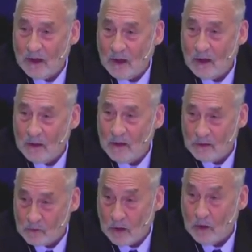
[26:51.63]
uh,
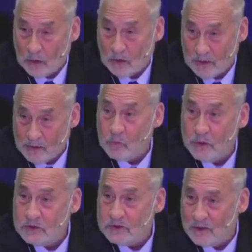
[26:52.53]

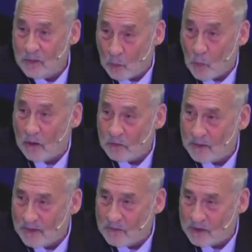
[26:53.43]
increase the
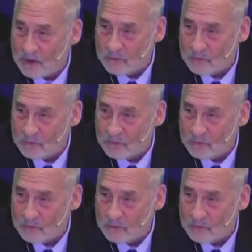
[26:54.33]
wealth of the